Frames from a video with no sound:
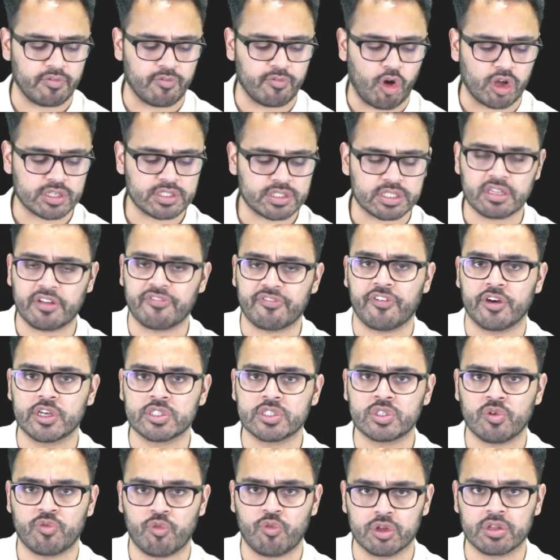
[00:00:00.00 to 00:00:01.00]
watch the
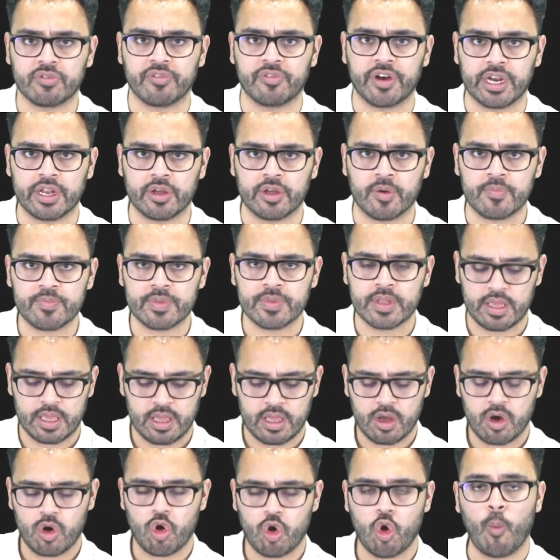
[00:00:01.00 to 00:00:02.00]
first to fourth video,
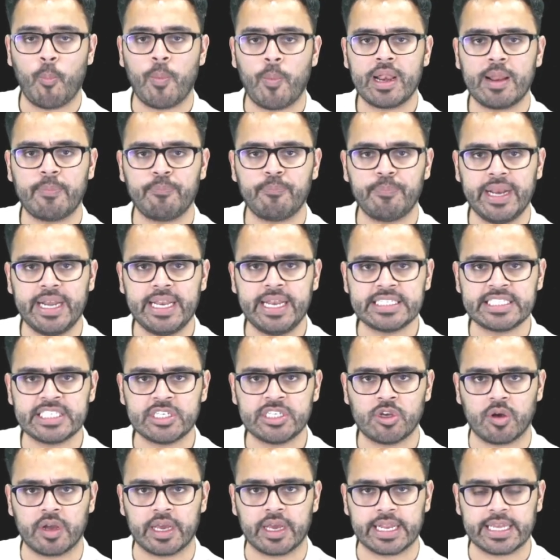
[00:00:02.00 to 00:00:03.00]
open up
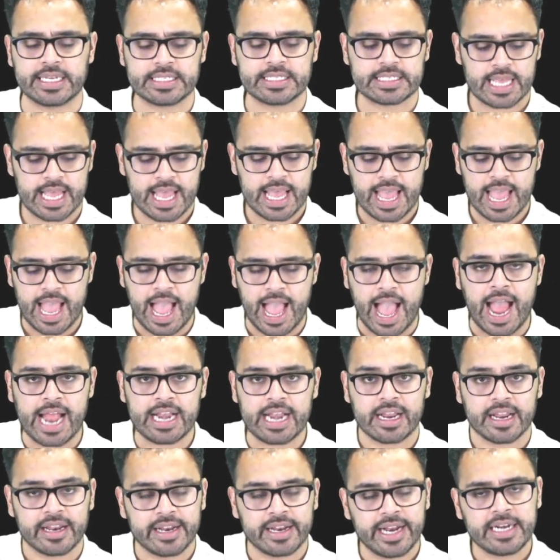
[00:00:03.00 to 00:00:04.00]
BDC or Gray's,
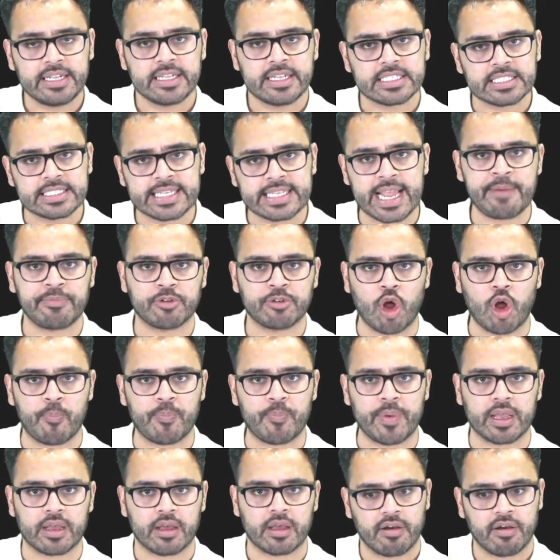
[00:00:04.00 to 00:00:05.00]
and read the same
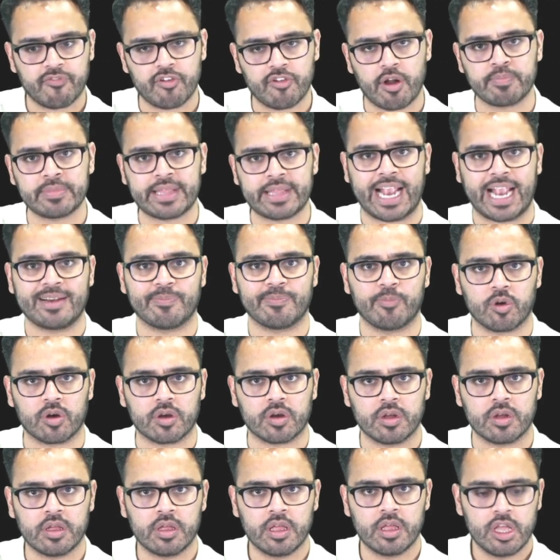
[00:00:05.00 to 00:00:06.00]
topic from that
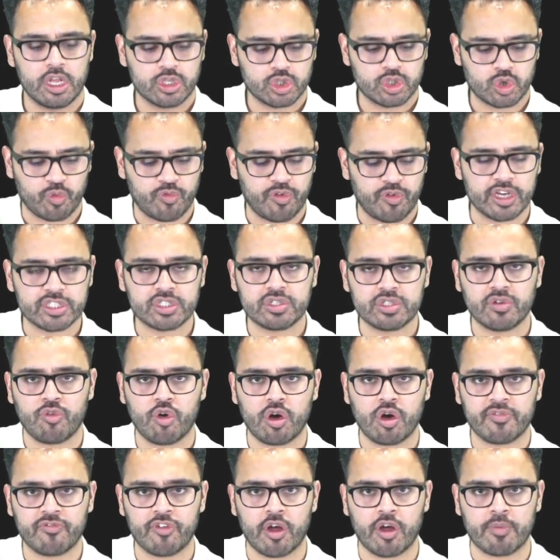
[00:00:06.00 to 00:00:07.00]
book. So first to
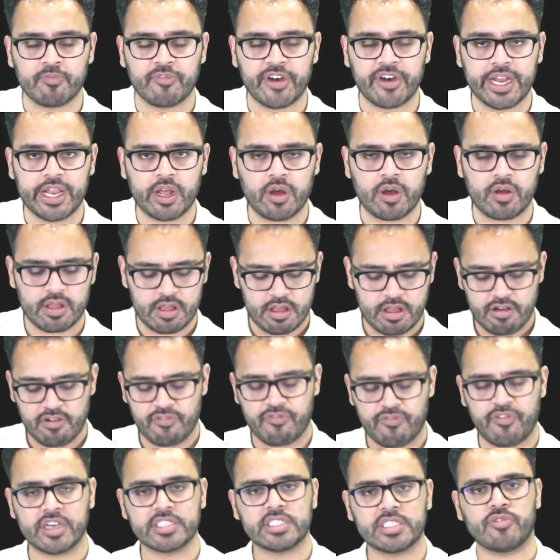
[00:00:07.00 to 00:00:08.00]
fourth from video,
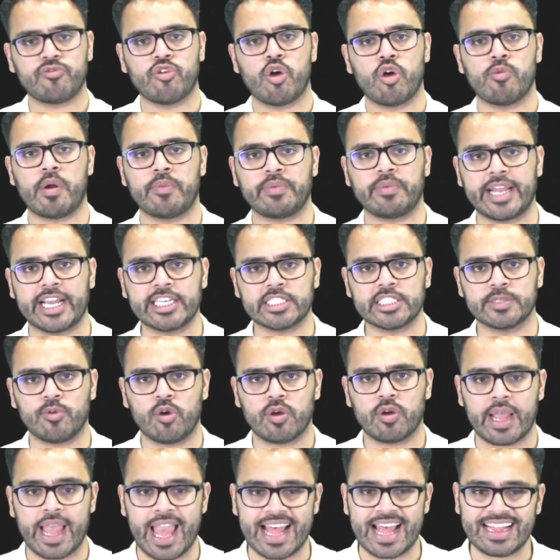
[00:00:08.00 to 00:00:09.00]
first to fourth from
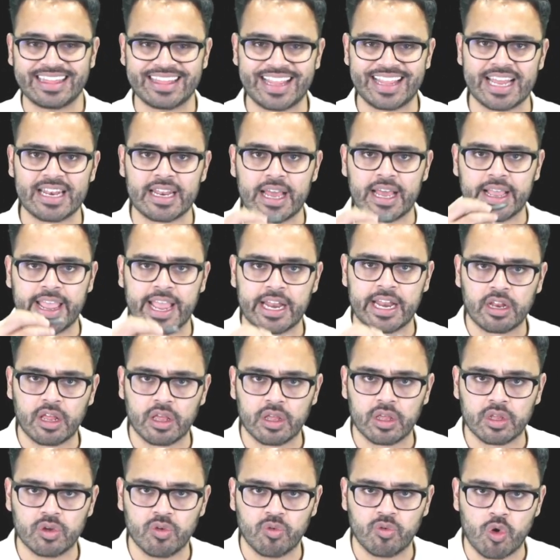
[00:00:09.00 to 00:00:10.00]
textbook, and then again
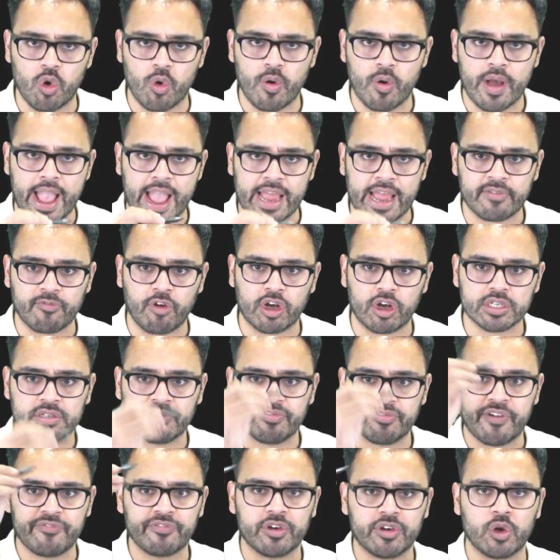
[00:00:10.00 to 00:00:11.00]
you go and watch
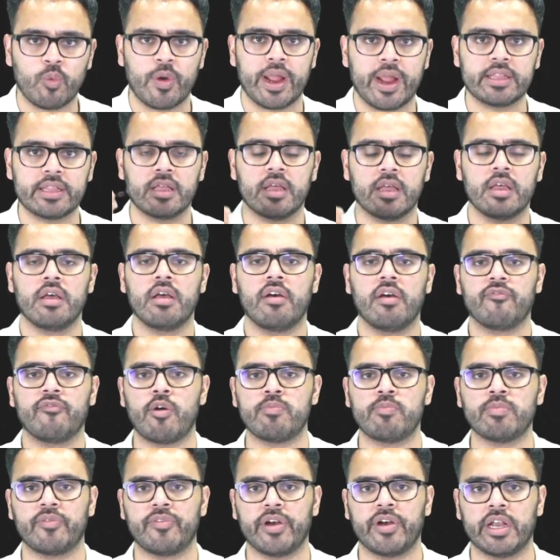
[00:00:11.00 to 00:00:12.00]
fifth to eighth
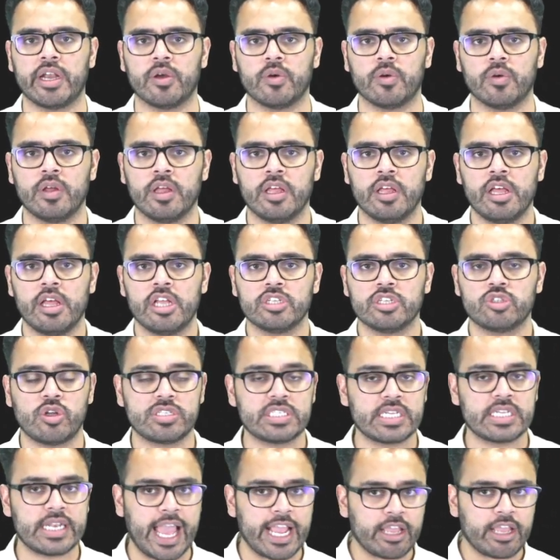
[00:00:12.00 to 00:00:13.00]
from the video. So
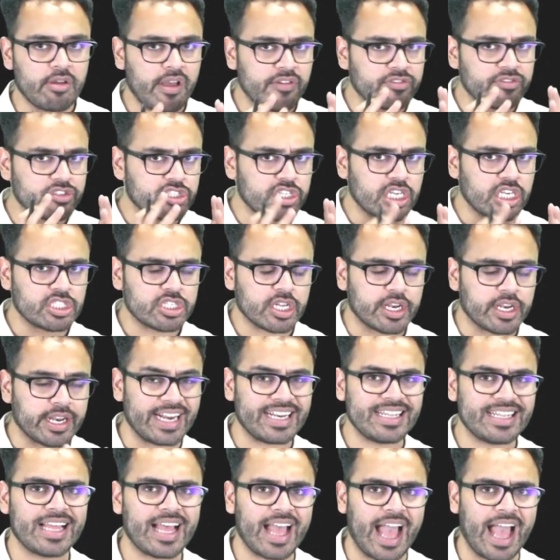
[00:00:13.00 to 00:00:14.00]
it's like you have just
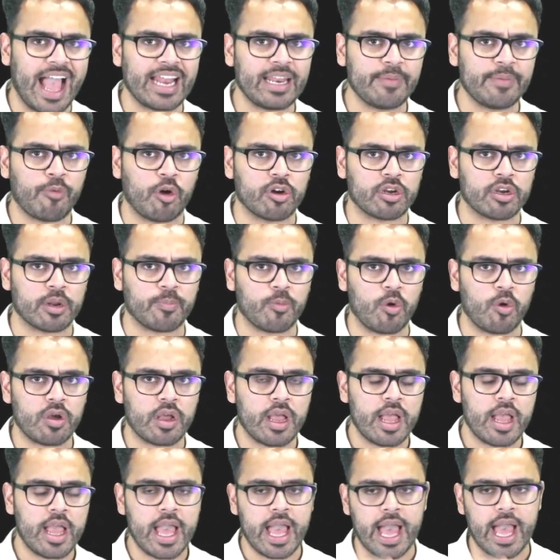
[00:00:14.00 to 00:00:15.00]
read the Harry Potter
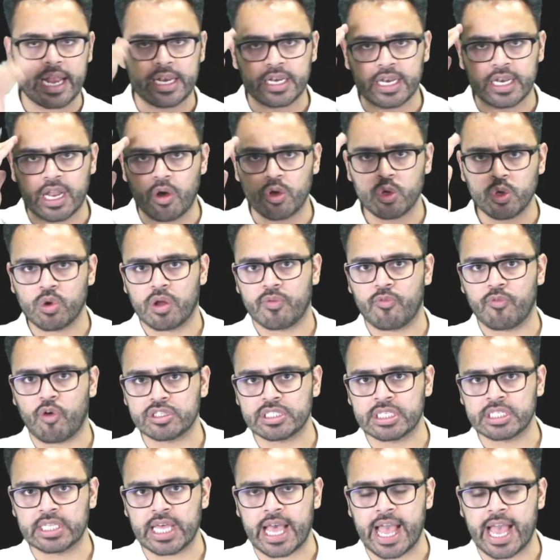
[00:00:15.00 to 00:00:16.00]
book and now you are
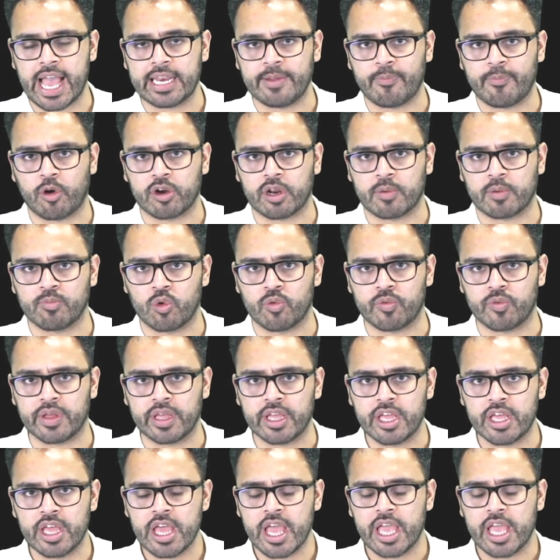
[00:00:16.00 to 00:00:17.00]
watching the Harry Potter
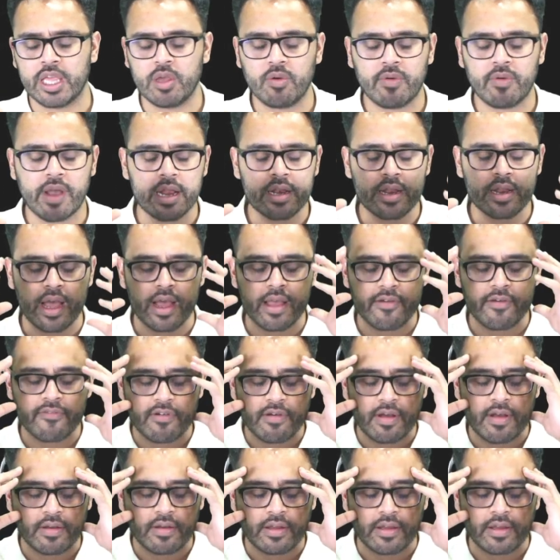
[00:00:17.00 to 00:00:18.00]
movie. You can
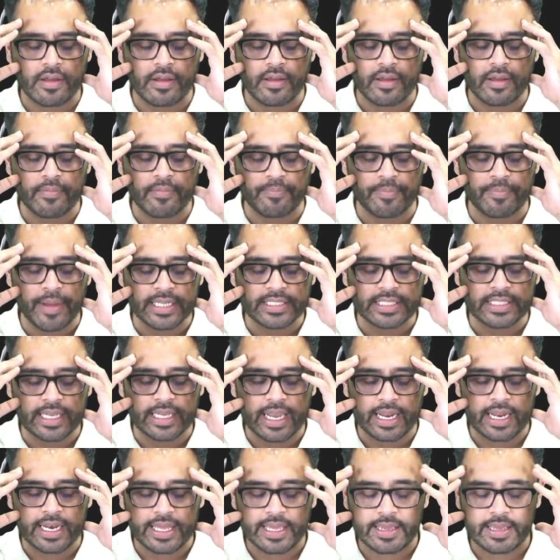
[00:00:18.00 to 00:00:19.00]

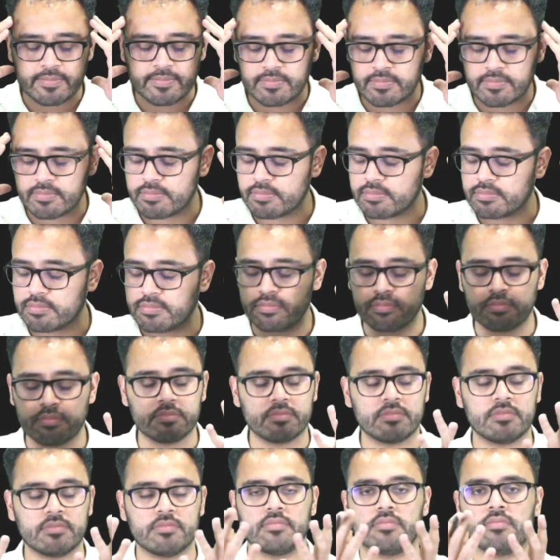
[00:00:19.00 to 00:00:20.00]
basically
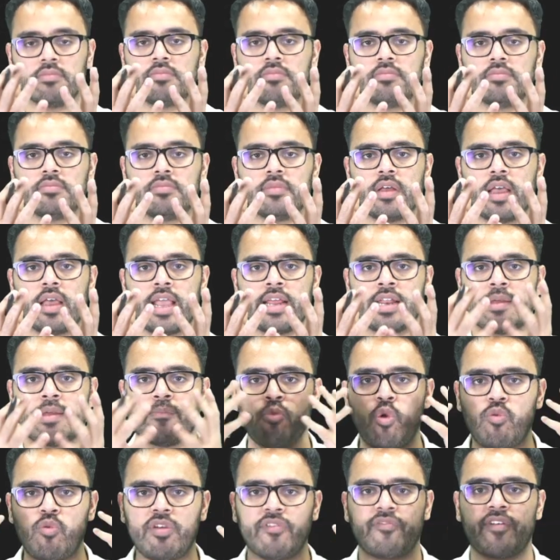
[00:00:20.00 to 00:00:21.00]
in a
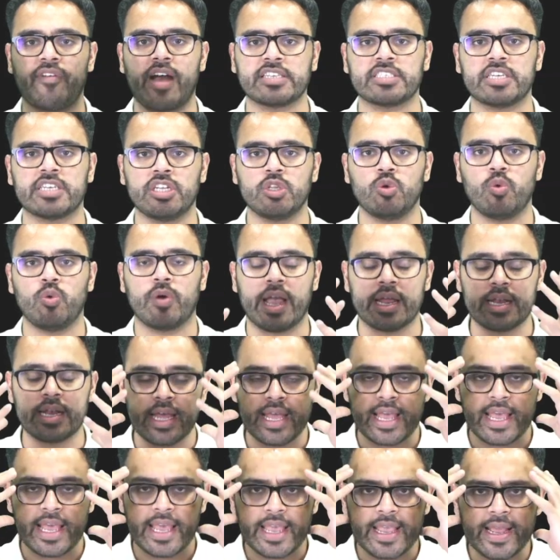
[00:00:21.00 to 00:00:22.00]
movie fashion you
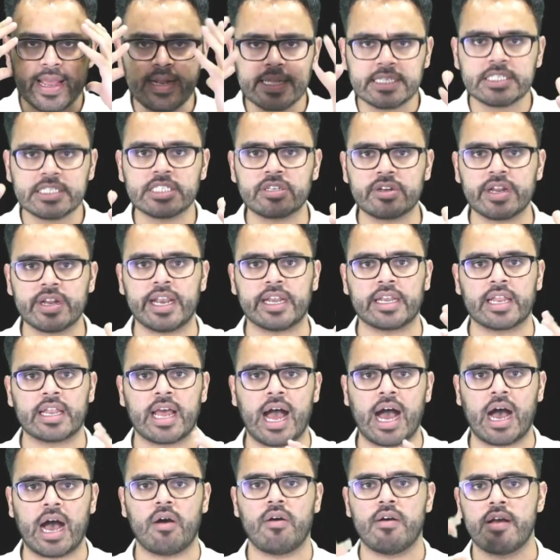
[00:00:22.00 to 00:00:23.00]
can illustrate
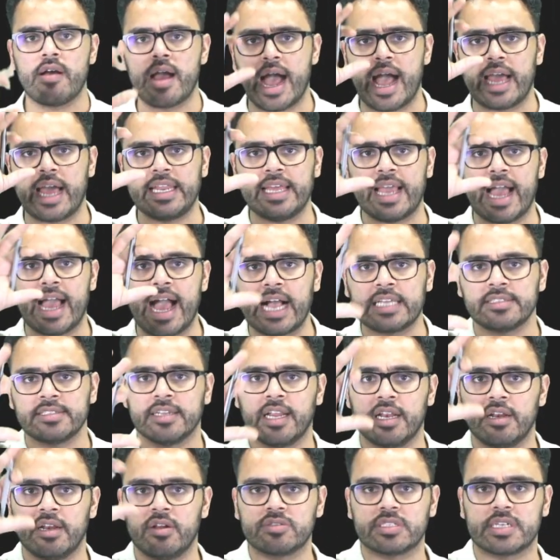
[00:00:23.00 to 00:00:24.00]
how Harry
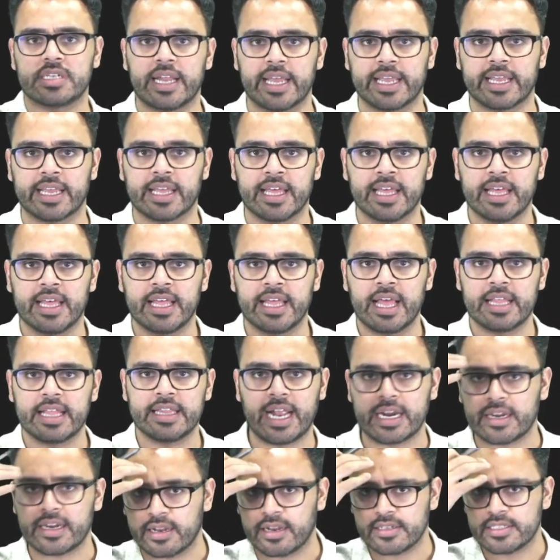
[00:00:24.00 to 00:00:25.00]
actually looks like
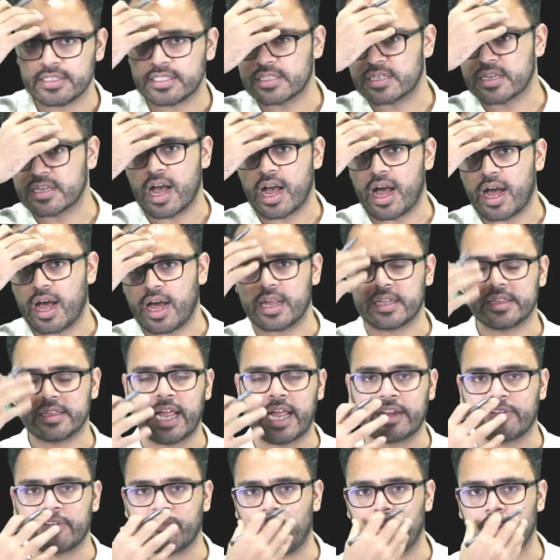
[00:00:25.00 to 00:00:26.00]
that scar
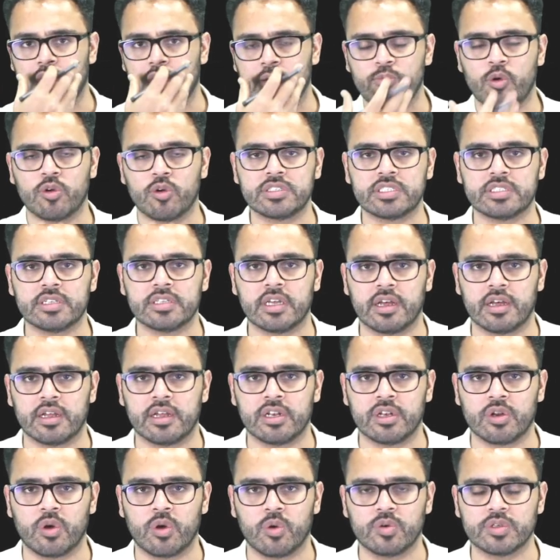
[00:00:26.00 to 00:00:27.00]
that Voldemort's uh,
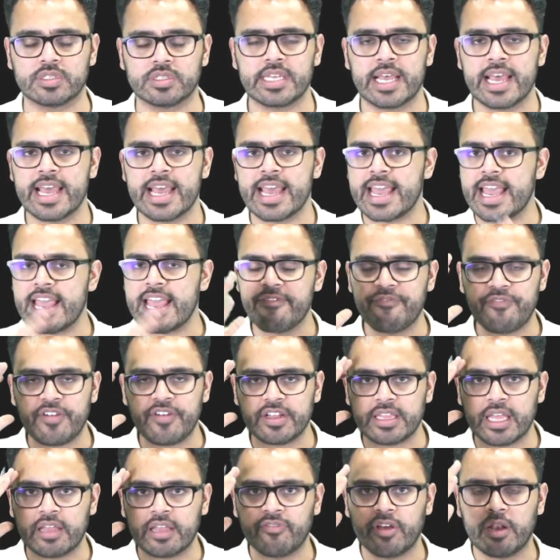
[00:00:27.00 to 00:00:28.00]
nose
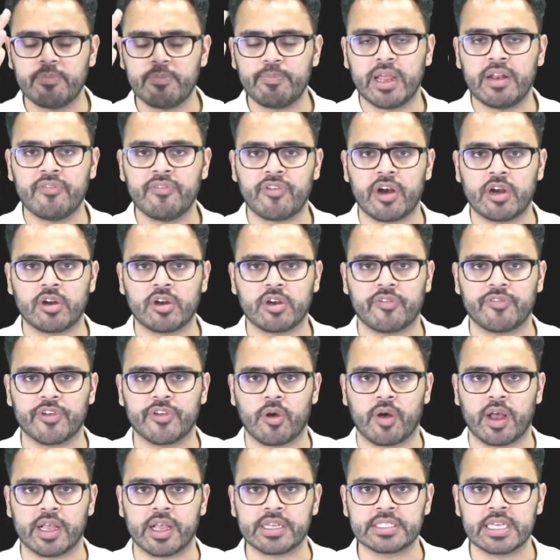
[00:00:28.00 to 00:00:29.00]
everything will be in front of
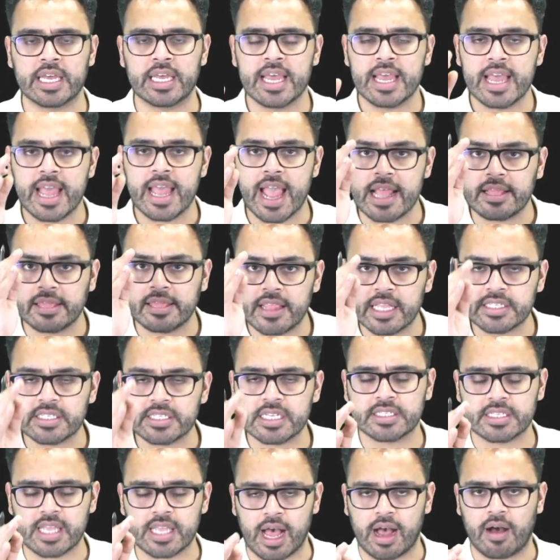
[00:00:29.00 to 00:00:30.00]
your eyes and this
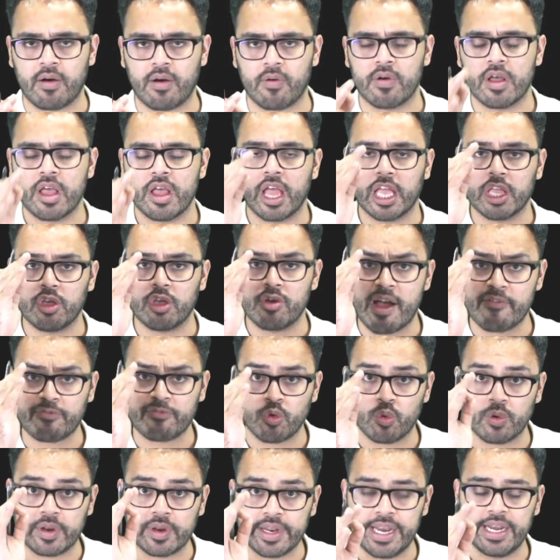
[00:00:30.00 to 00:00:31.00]
is how you have
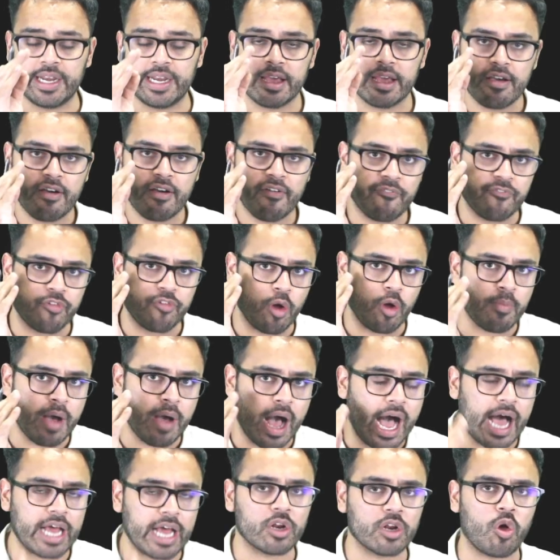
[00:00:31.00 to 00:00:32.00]
to read from
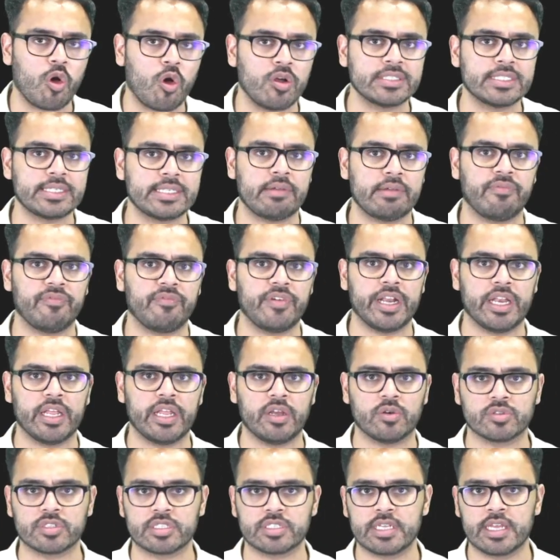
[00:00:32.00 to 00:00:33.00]
our concept
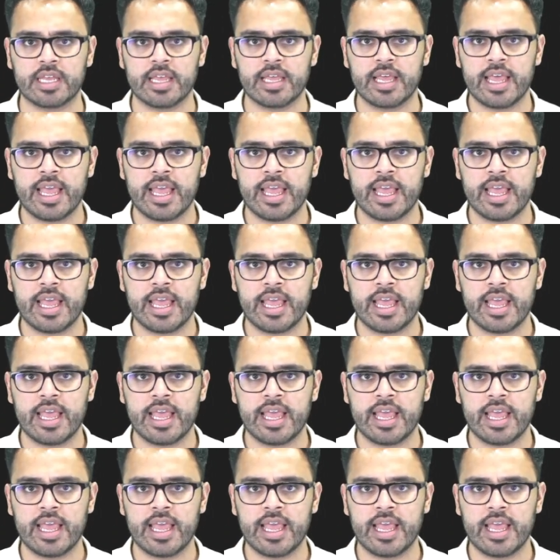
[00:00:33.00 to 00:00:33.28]
videos